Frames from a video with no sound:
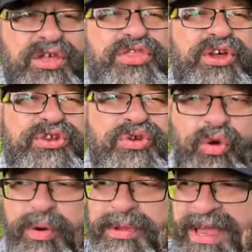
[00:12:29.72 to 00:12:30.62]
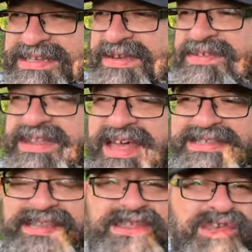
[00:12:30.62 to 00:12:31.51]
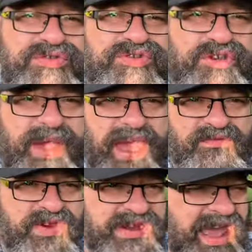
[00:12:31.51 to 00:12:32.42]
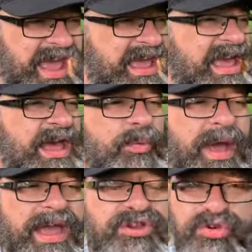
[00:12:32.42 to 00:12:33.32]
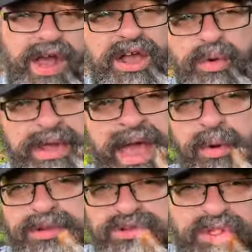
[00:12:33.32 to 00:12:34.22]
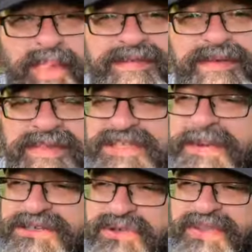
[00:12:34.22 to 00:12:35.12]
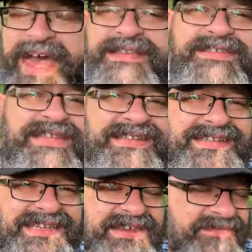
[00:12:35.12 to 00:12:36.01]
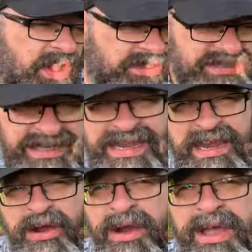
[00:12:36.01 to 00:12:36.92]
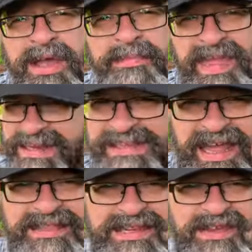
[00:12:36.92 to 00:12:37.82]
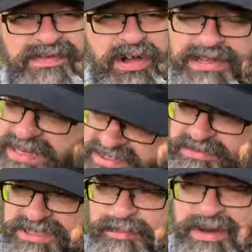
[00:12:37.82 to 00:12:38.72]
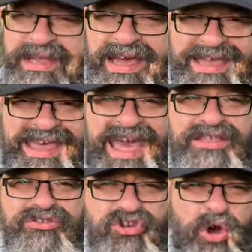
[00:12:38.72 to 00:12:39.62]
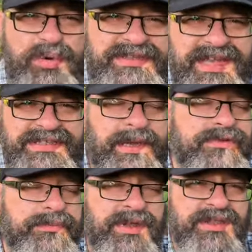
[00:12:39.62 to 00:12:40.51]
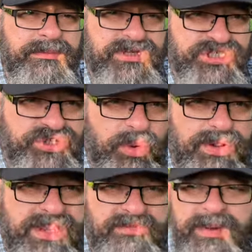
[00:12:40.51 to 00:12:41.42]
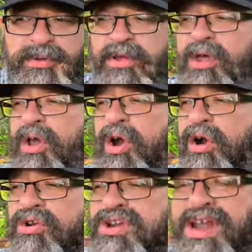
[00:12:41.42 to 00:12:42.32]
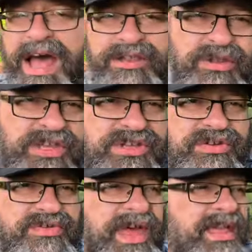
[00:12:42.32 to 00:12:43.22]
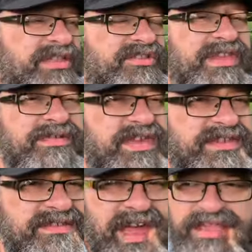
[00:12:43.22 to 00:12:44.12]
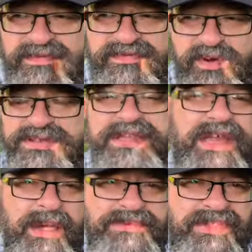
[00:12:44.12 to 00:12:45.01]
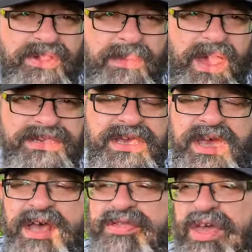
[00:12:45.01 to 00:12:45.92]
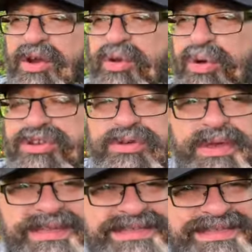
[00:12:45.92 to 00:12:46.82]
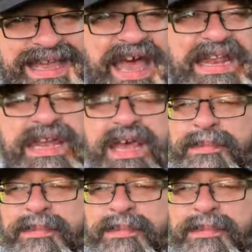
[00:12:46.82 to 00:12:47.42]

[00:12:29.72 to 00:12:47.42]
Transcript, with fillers: the normal activity. That's the thing you do every day when you're not going out. When you don't have something special, that's the default. And here, that is not the default. It is for somebody. Again, there's always that exception, but the majority of people are not looking to do that. TV is not the first thing that comes to their mind. They are going to instead